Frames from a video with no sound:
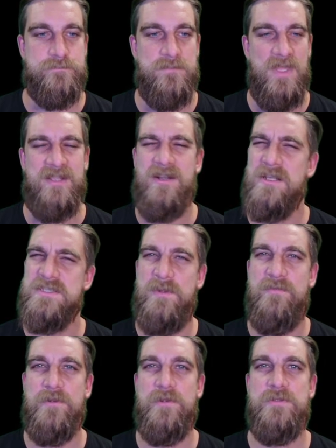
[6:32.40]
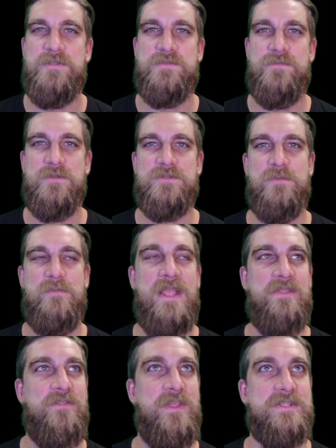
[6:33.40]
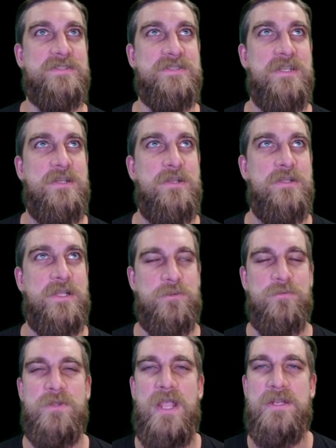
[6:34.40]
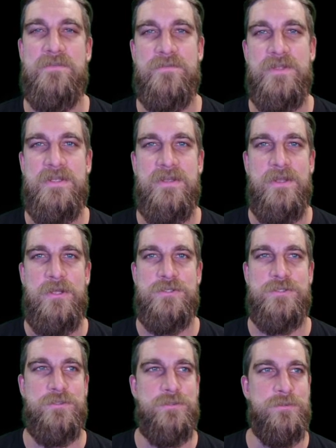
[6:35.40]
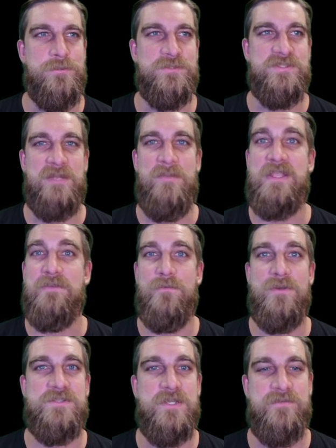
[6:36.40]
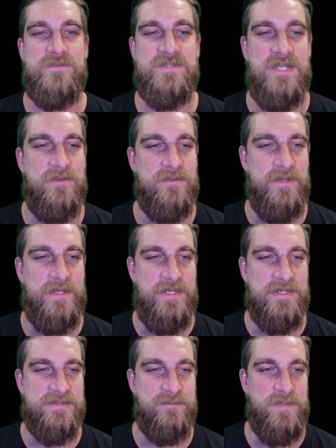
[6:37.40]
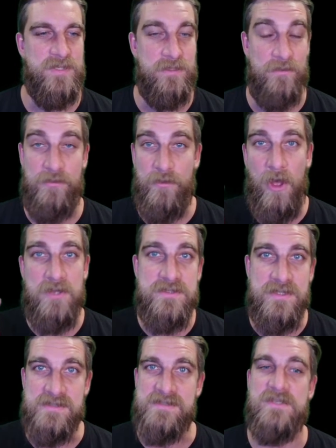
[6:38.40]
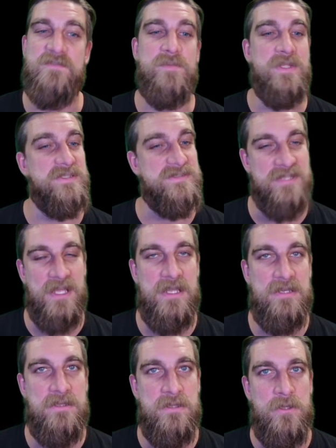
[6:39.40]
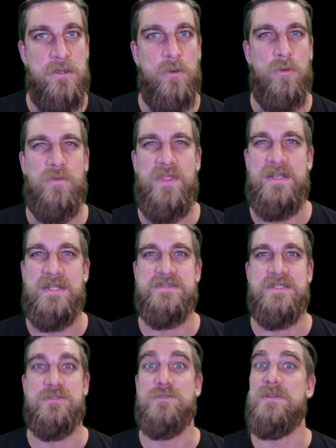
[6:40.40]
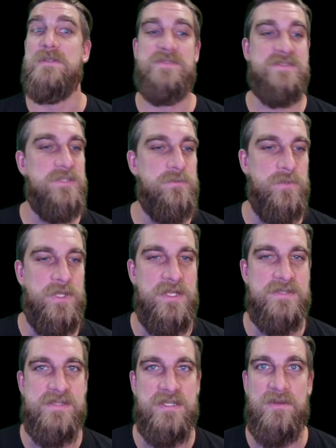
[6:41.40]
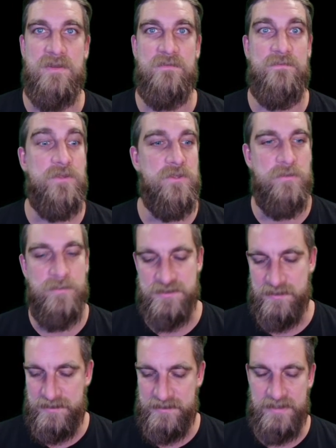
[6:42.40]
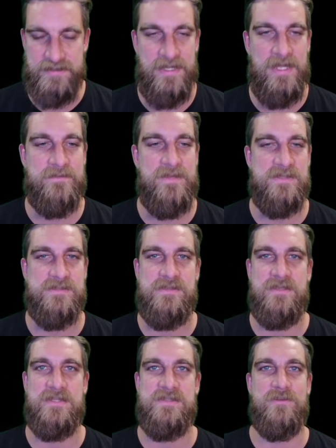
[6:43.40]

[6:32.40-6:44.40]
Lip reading: It can also be very useful to make things like creatively, to say make a voiceover sound like it's being thought instead of being said, or that it's a dream sequence in a film or something like that. That's how